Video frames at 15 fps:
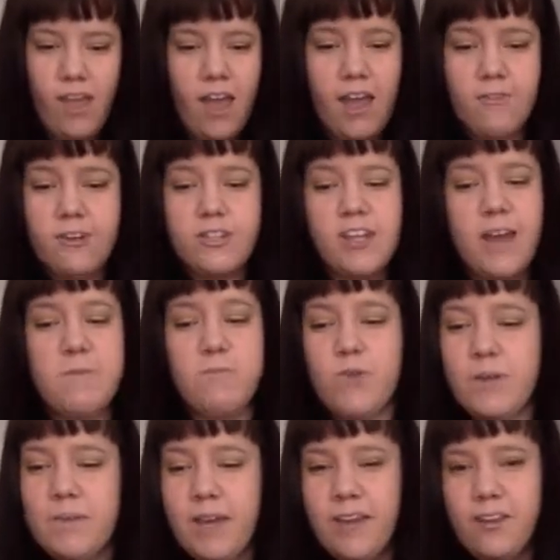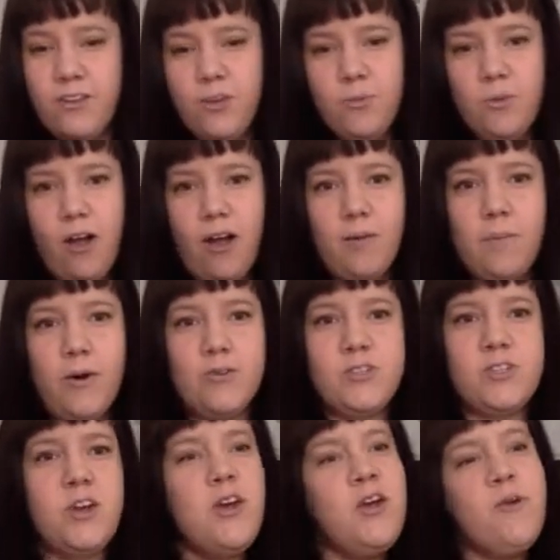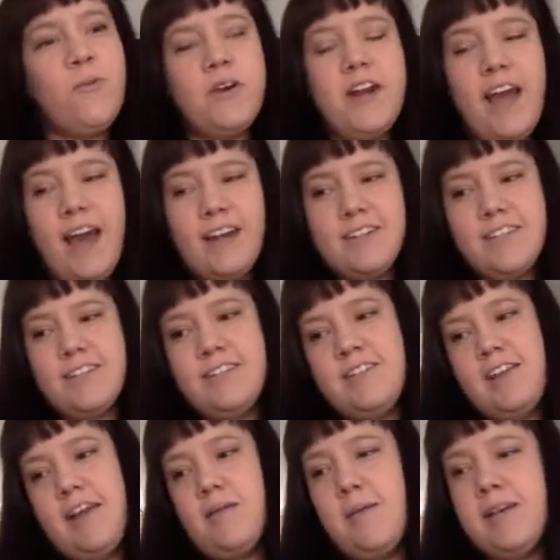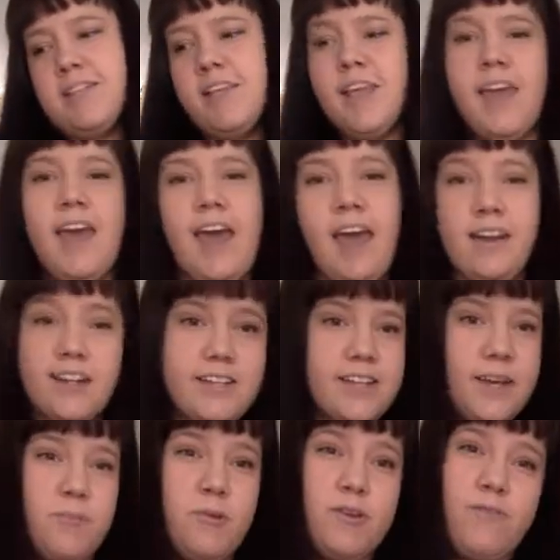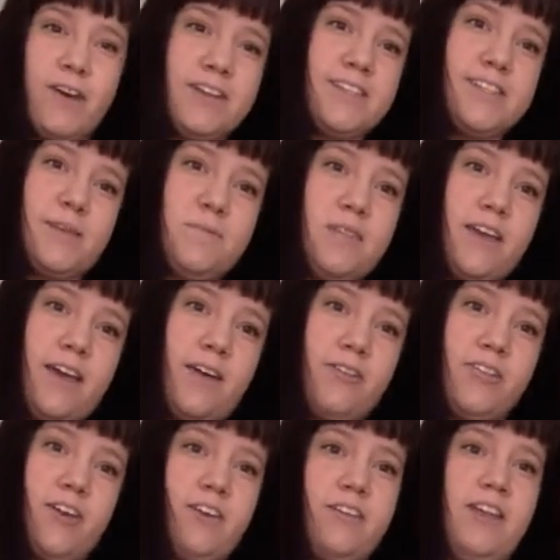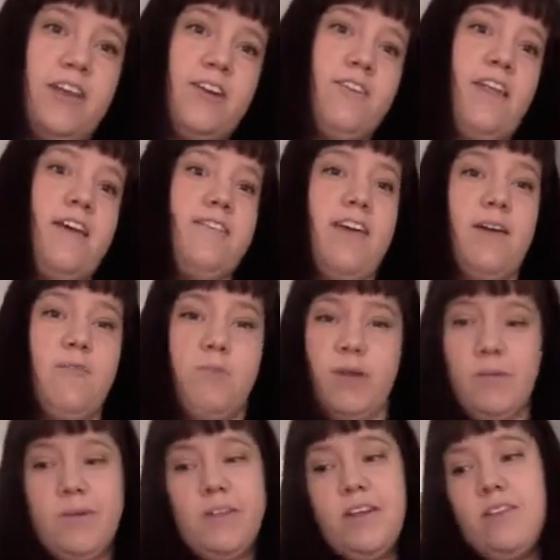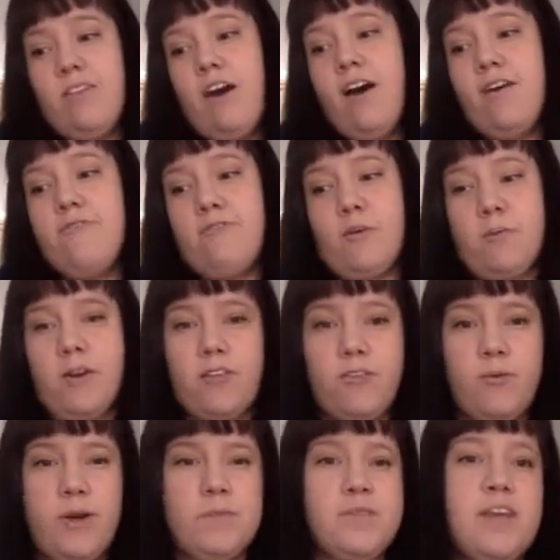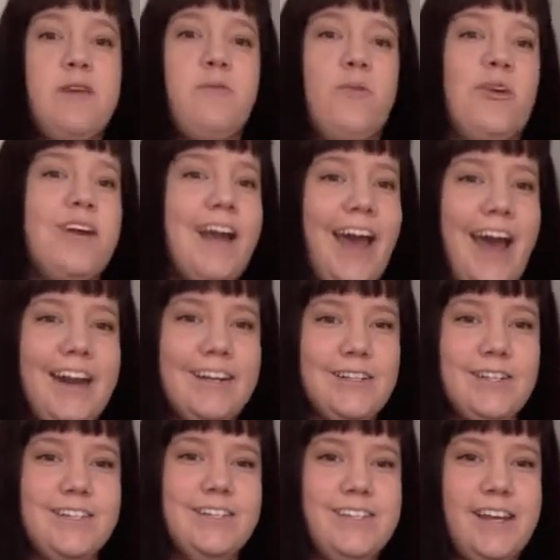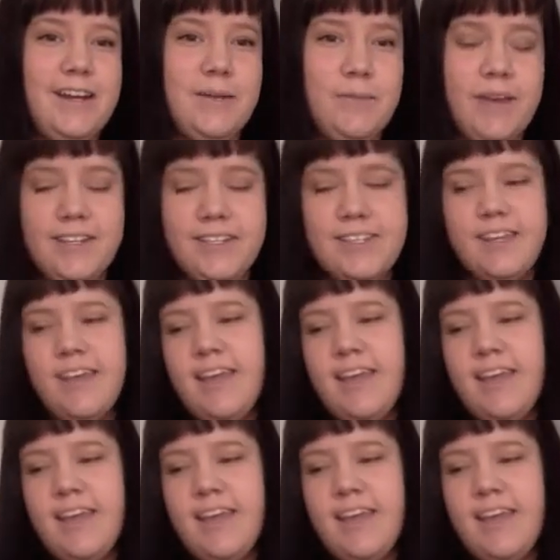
Every time we make a new blog post, we're going to add it to the database. Anytime we find something out there on the internet that we really love from another website, we're going to add it to the database.